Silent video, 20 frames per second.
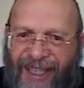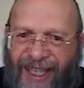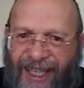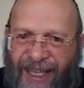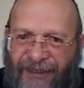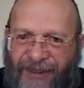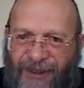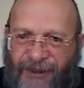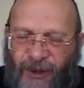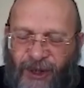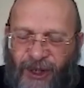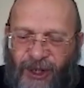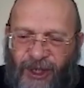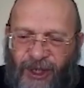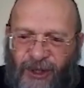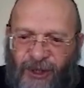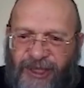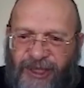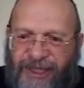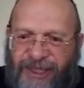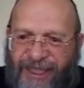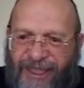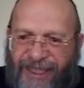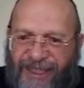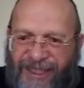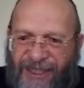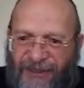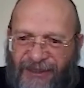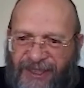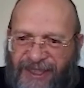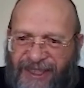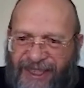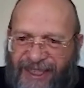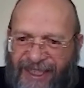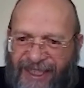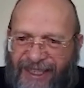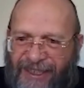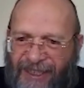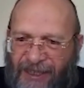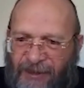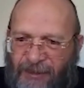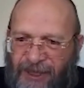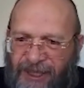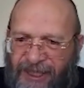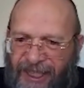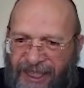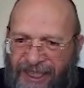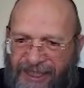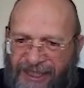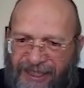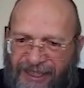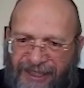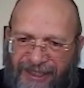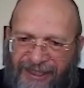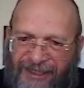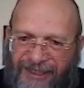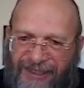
having for all those things the physical interpretation.